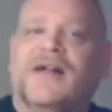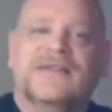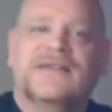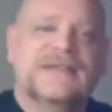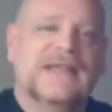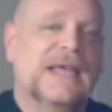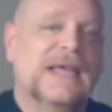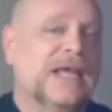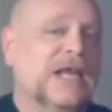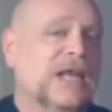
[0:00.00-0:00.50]

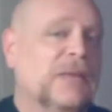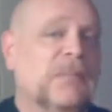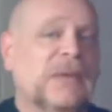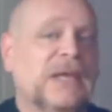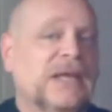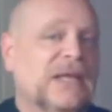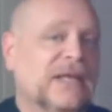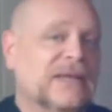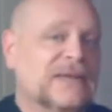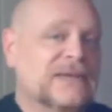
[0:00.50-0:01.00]
to hidden
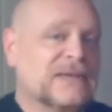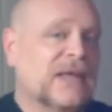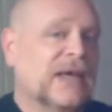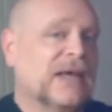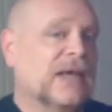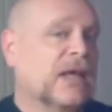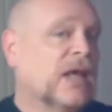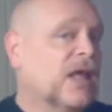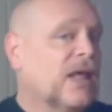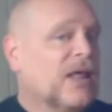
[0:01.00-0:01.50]
meanings
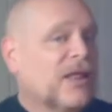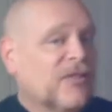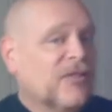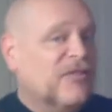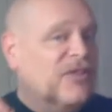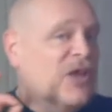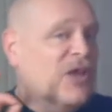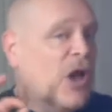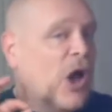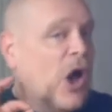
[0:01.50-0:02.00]
like
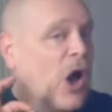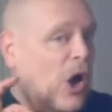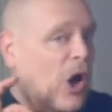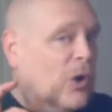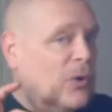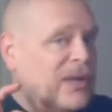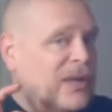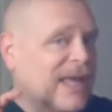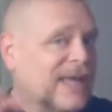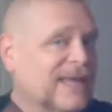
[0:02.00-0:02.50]
the
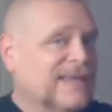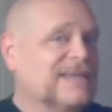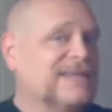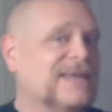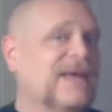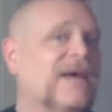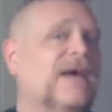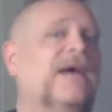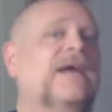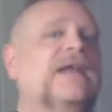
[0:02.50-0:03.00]
OK
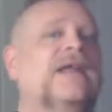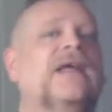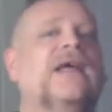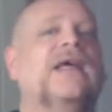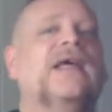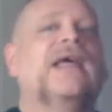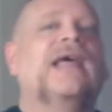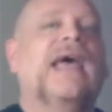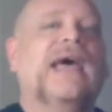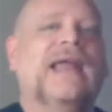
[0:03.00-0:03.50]
sign,
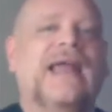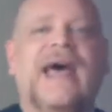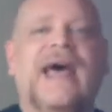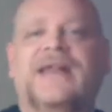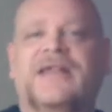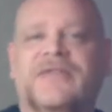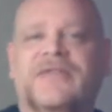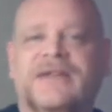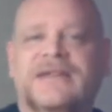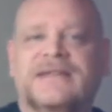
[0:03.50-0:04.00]
and
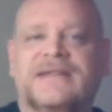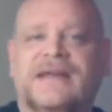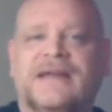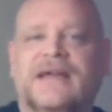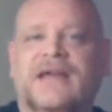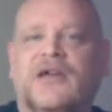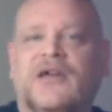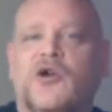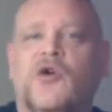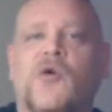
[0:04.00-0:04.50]
adding things
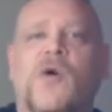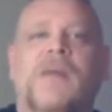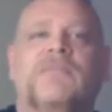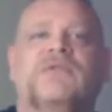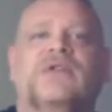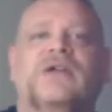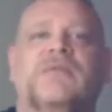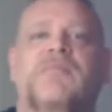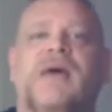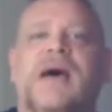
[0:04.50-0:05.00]
like
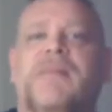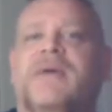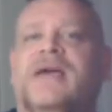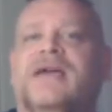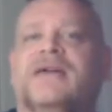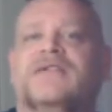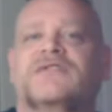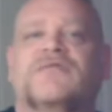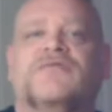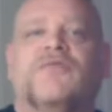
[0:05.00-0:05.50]
co-opting
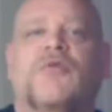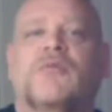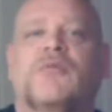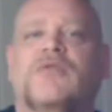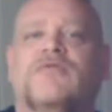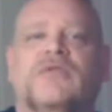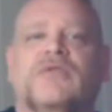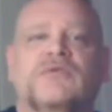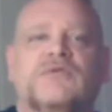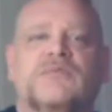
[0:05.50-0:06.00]
Pepe as a form
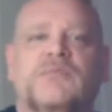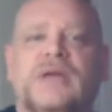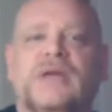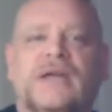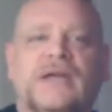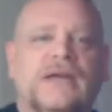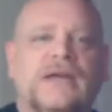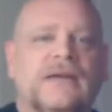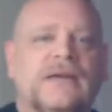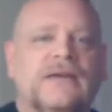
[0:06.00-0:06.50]
of
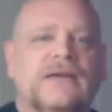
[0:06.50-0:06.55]
newspeak.